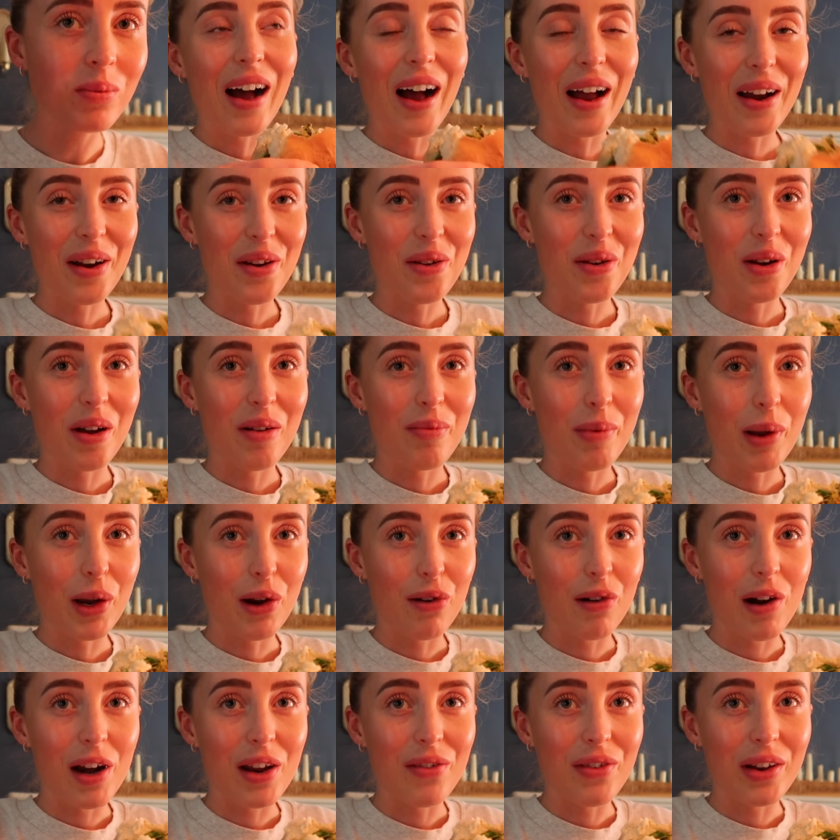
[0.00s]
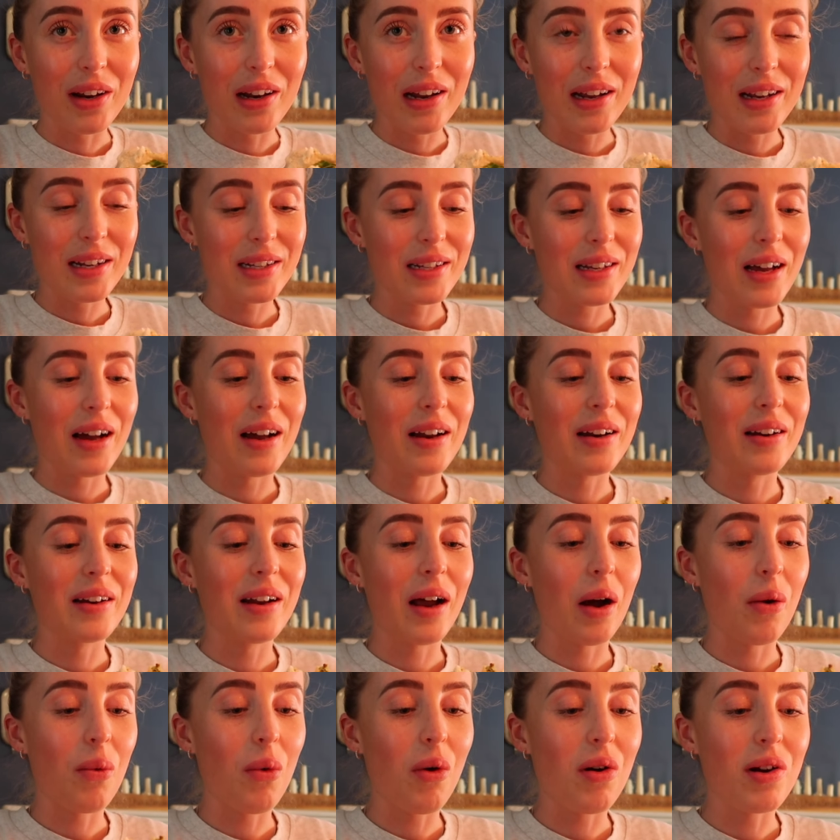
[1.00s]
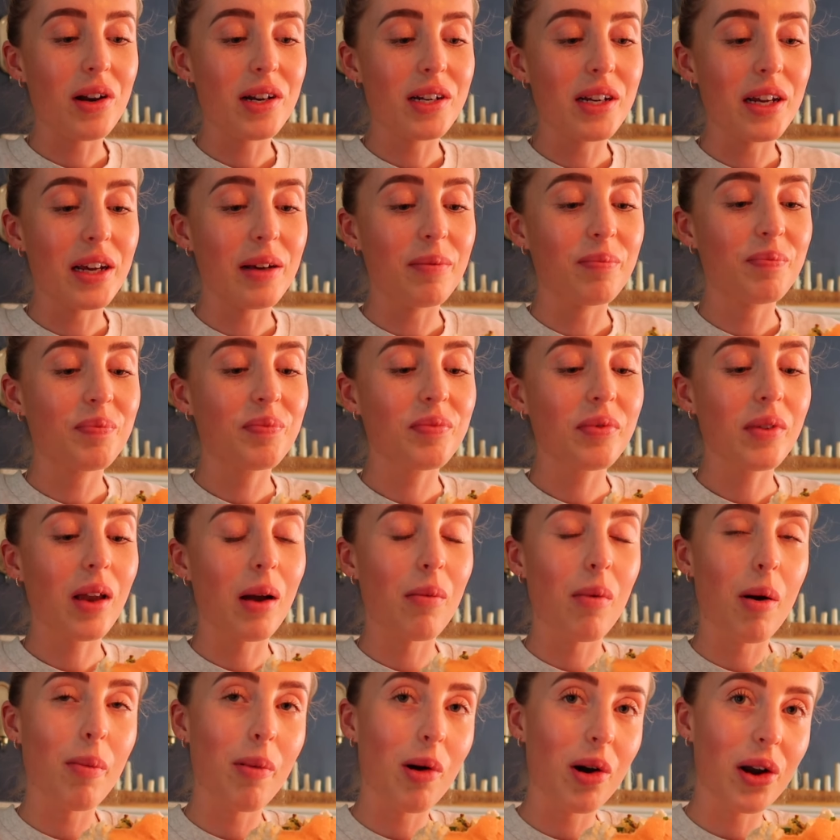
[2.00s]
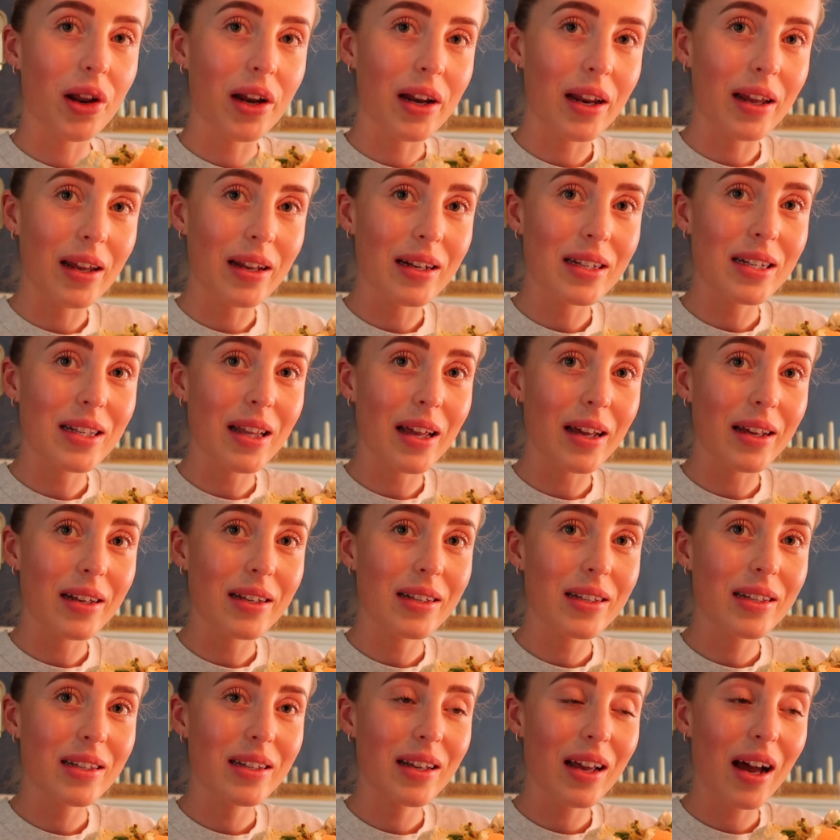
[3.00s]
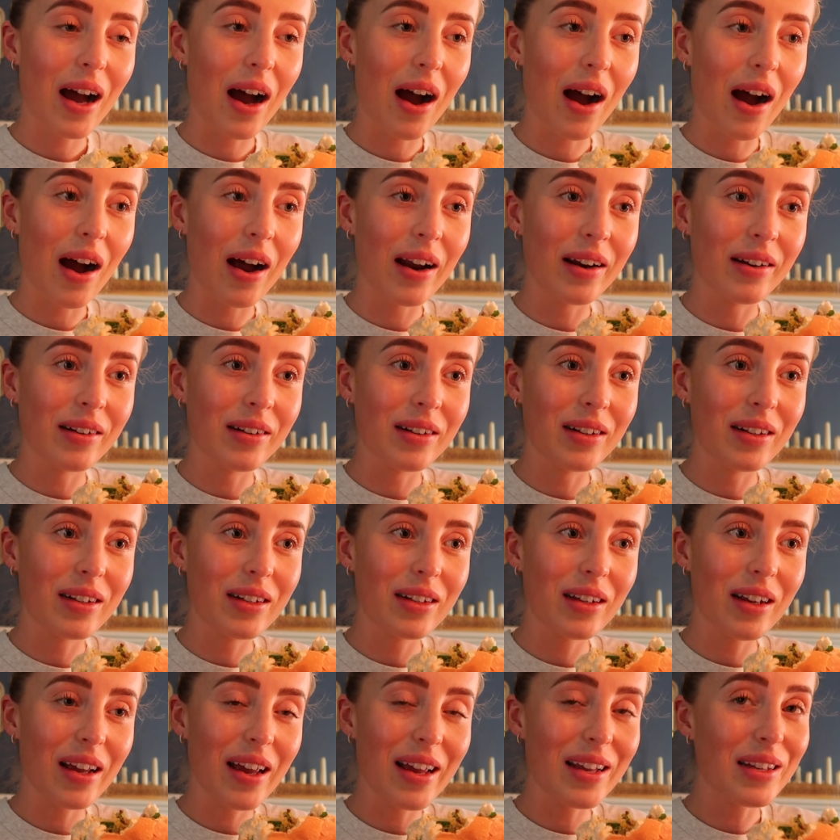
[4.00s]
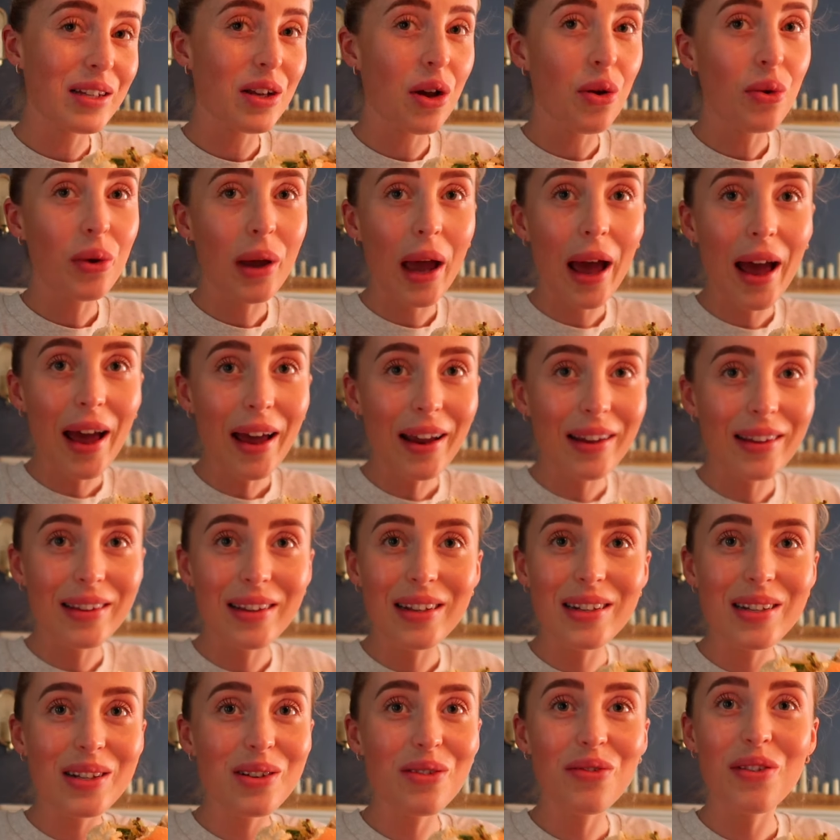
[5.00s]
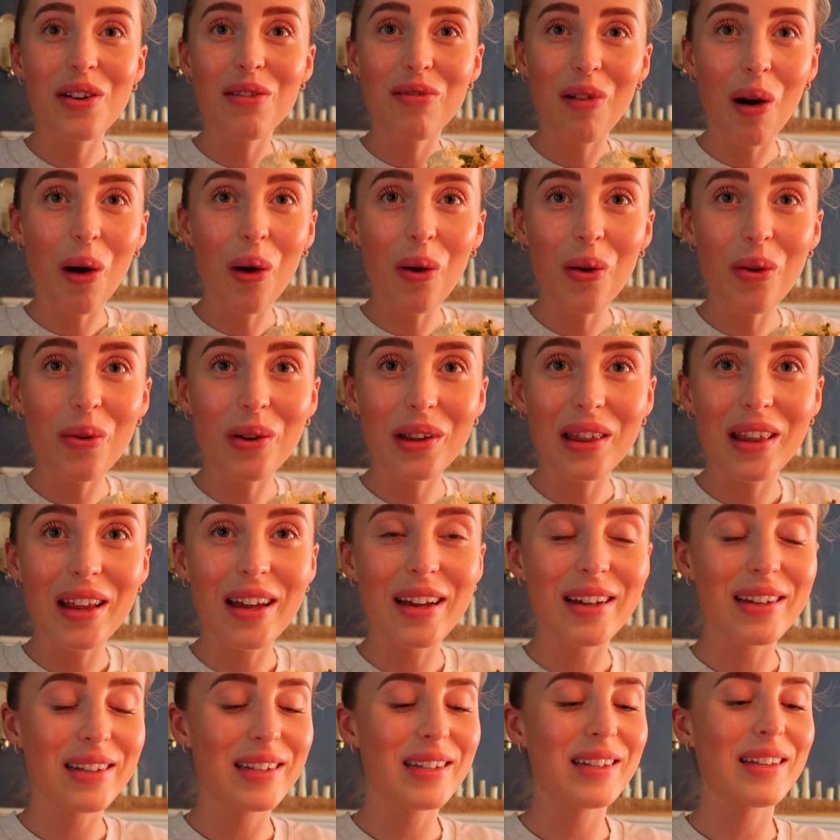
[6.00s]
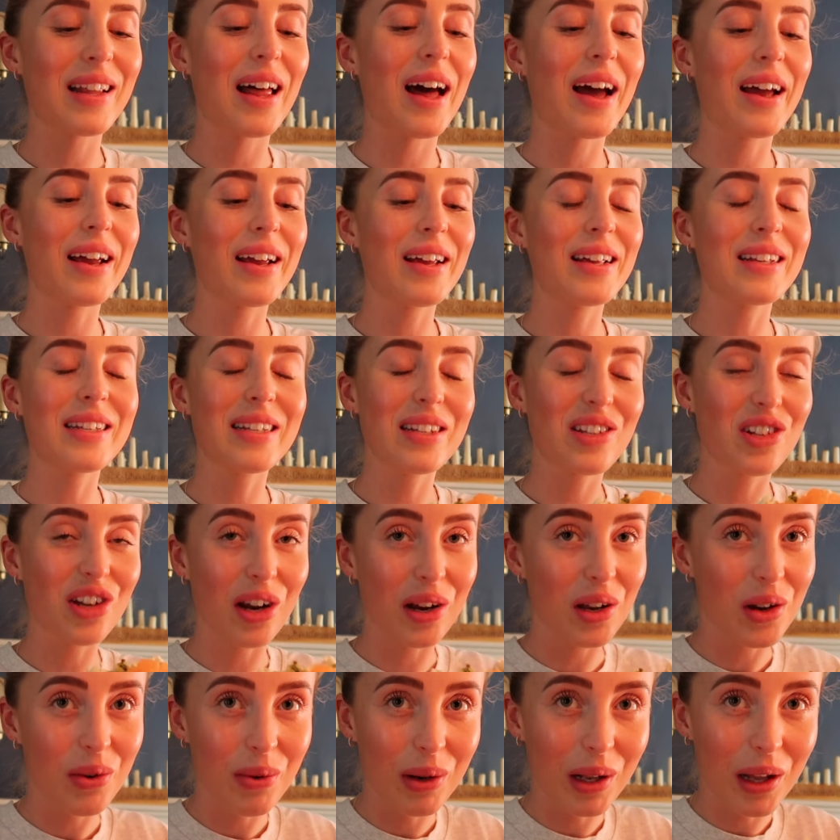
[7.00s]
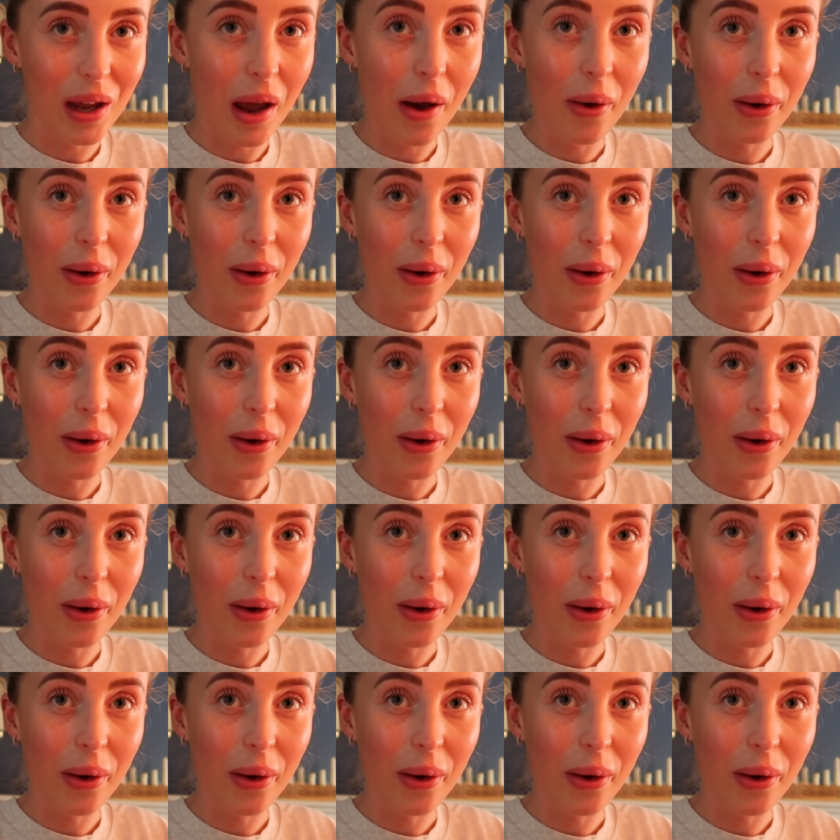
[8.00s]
I know that I've been craving this and I want it and my body needs this and it's okay. There's nothing wrong with this. Like, it's genuinely